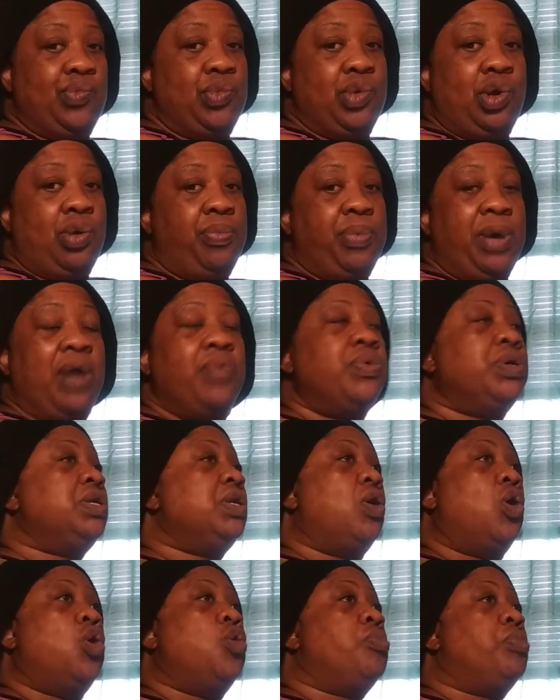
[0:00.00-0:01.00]
No, I
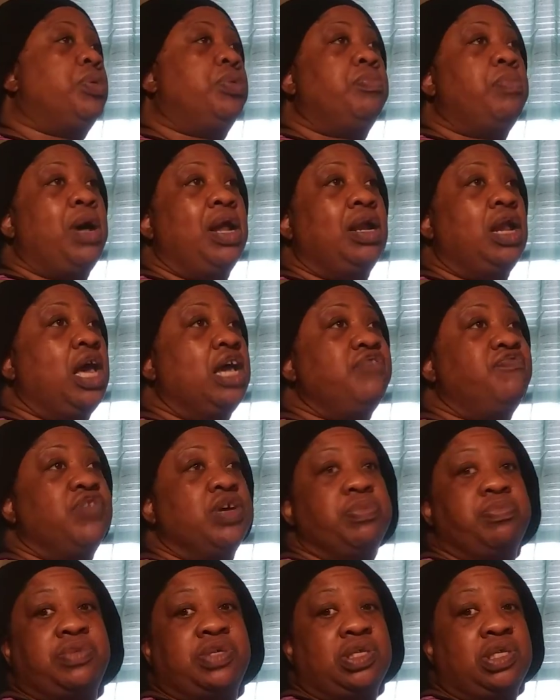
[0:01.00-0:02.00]
wouldn't have opened my life
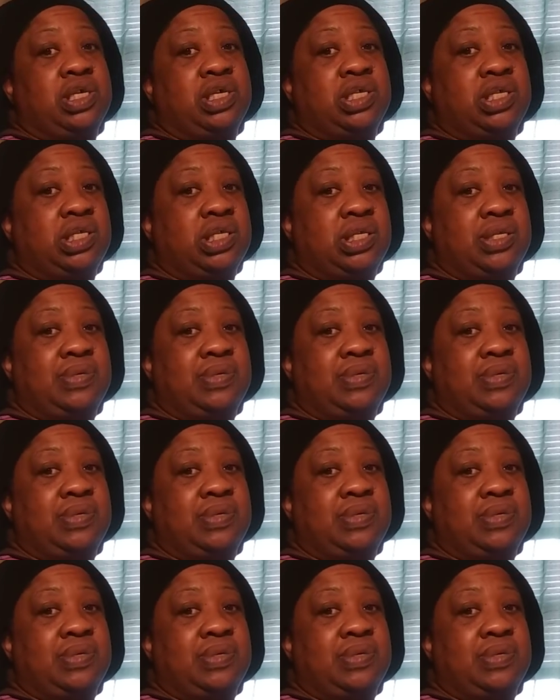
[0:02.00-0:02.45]
up to this.